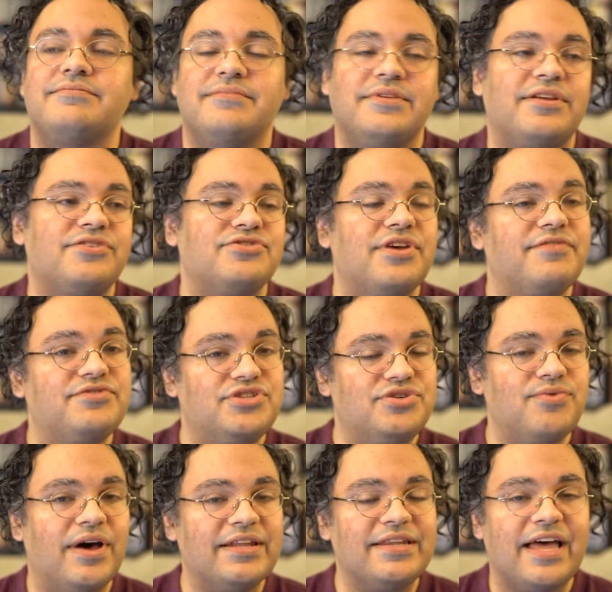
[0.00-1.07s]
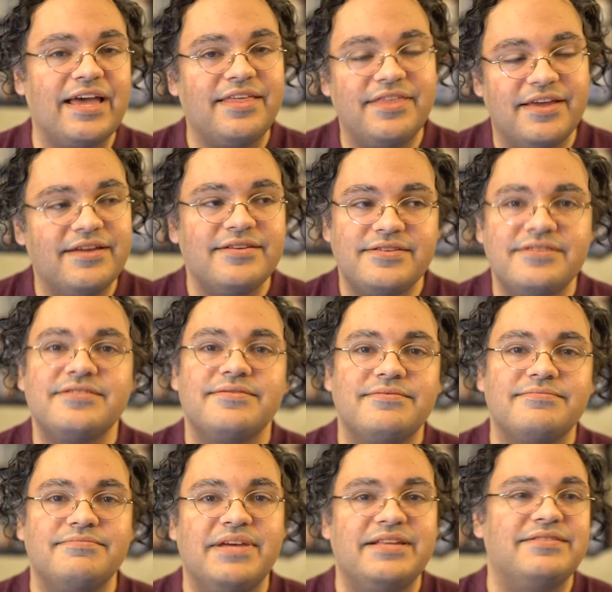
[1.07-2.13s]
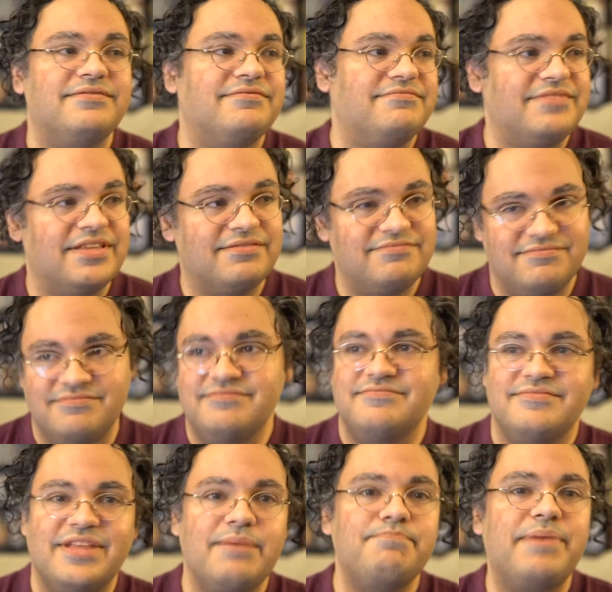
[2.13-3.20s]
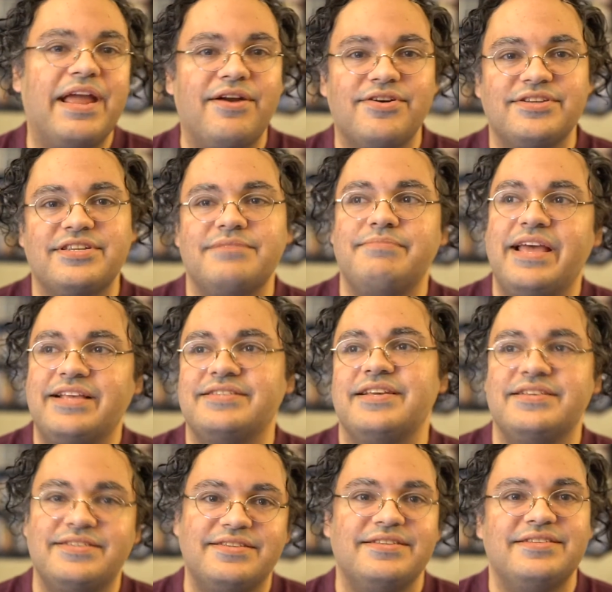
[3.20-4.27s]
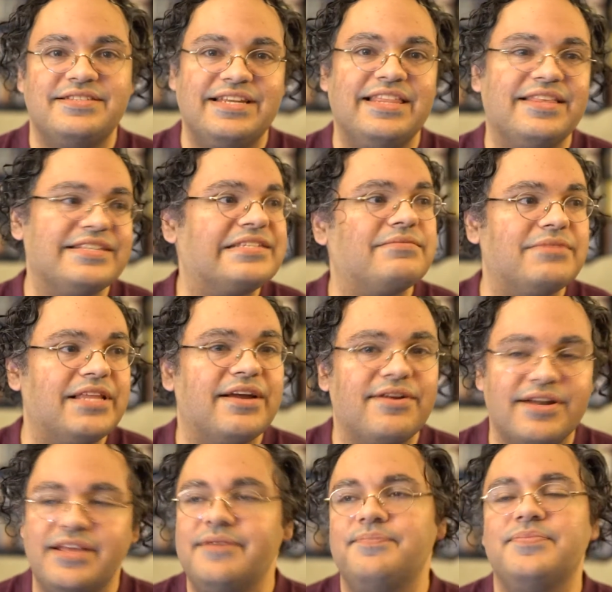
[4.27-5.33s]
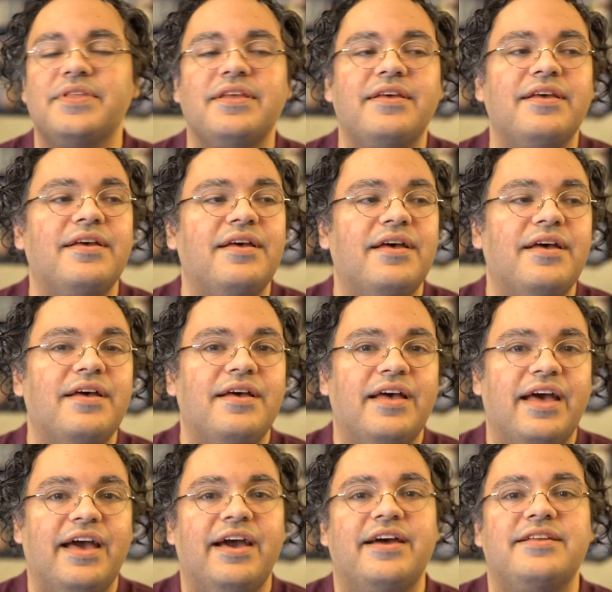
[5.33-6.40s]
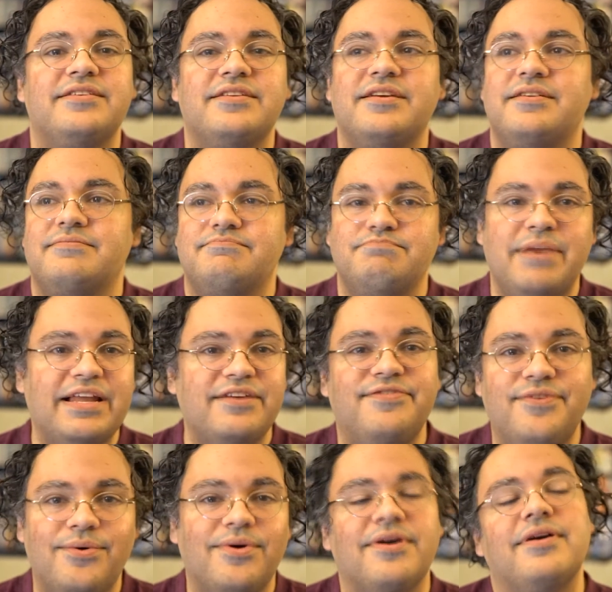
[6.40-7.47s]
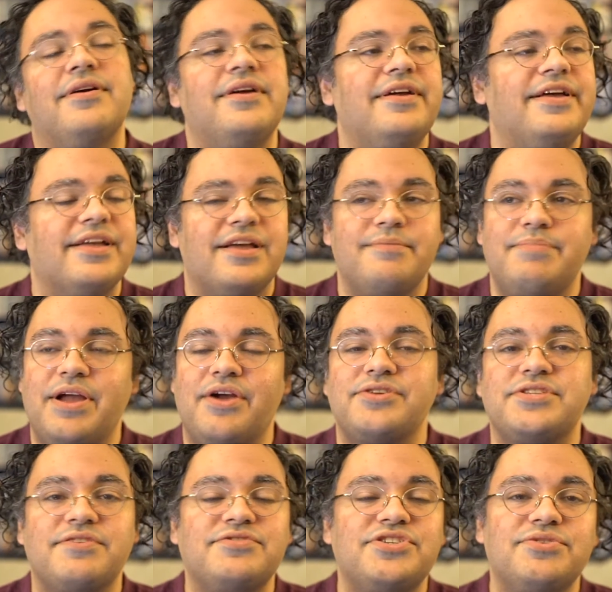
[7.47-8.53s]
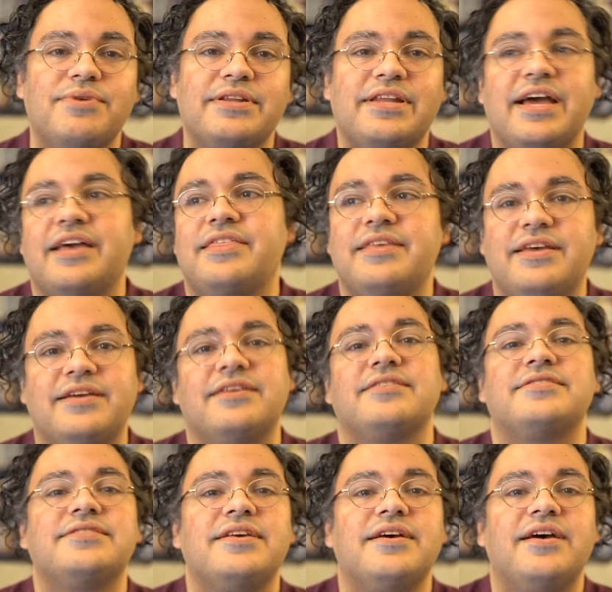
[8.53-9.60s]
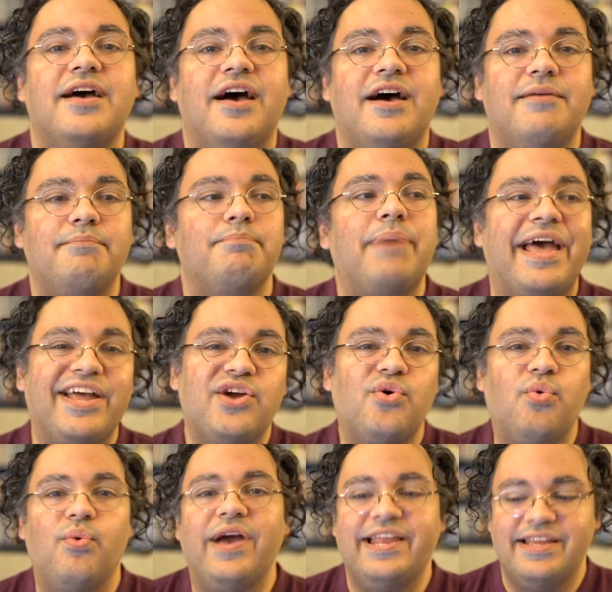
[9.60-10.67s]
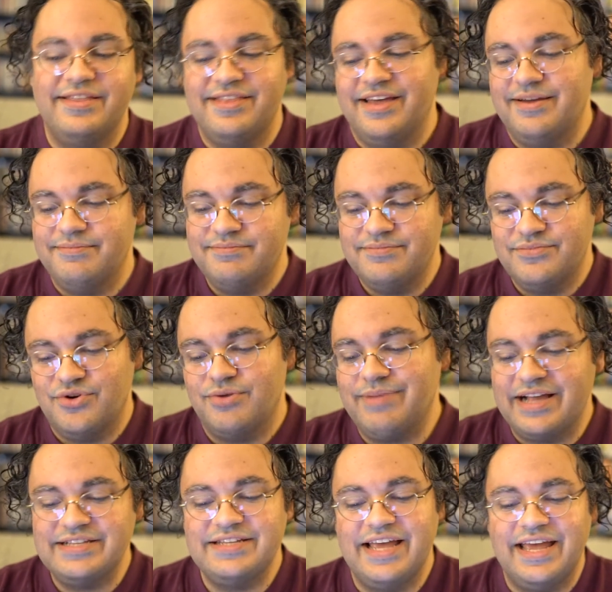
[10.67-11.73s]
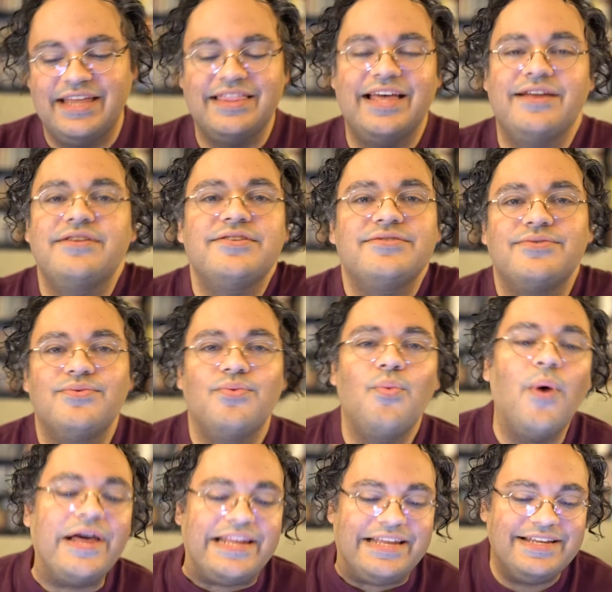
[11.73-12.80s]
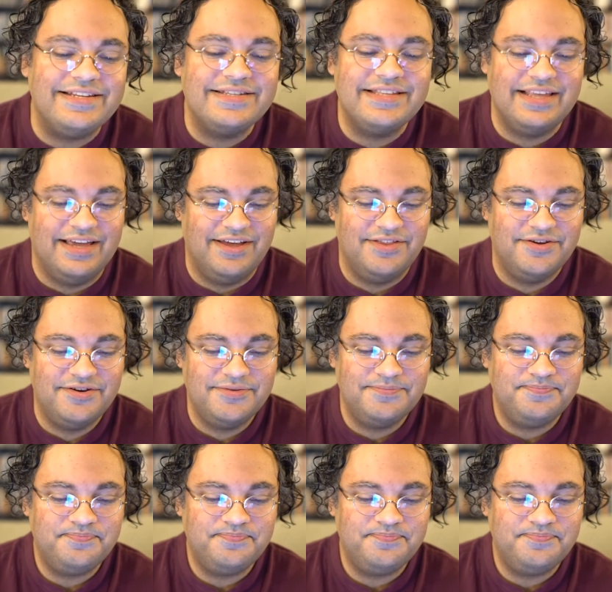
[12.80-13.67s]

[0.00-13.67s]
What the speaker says: usually have two unlike things, but the comparison makes us see the similarity. And metaphor, comparison of two unlike things by equating them, or by saying that one is the other.